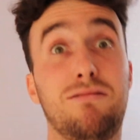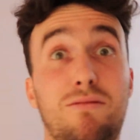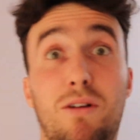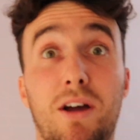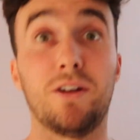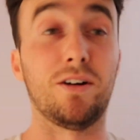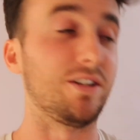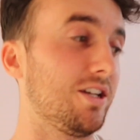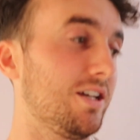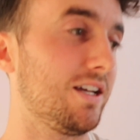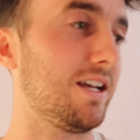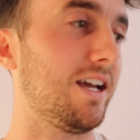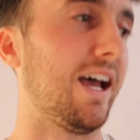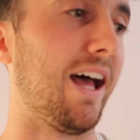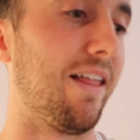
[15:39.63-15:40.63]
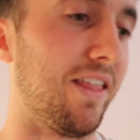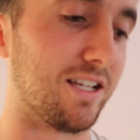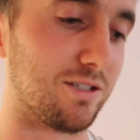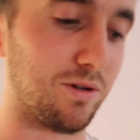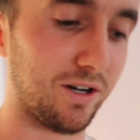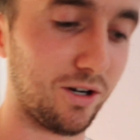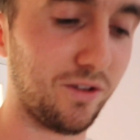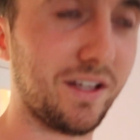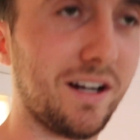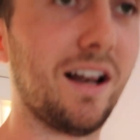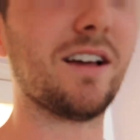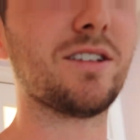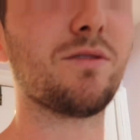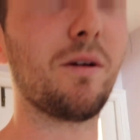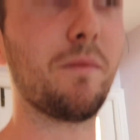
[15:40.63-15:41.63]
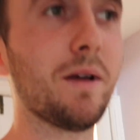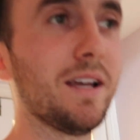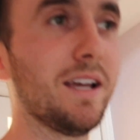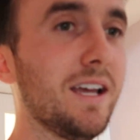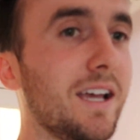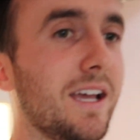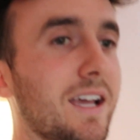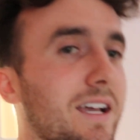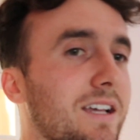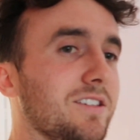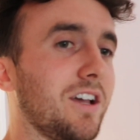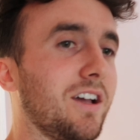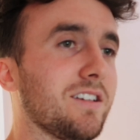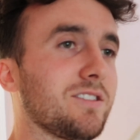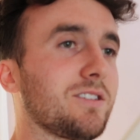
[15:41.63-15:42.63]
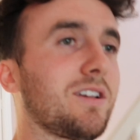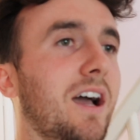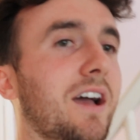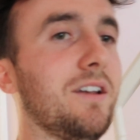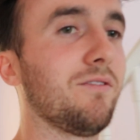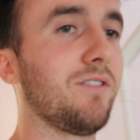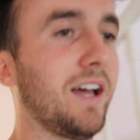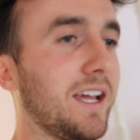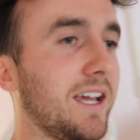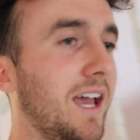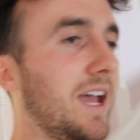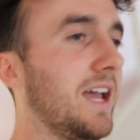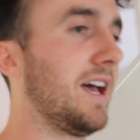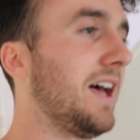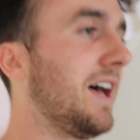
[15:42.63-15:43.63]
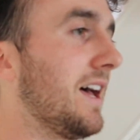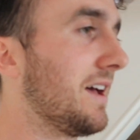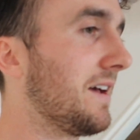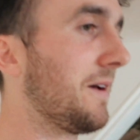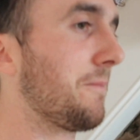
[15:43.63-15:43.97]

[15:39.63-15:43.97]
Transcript: Why not? And that's where I got the glass from. So it's kind of like a,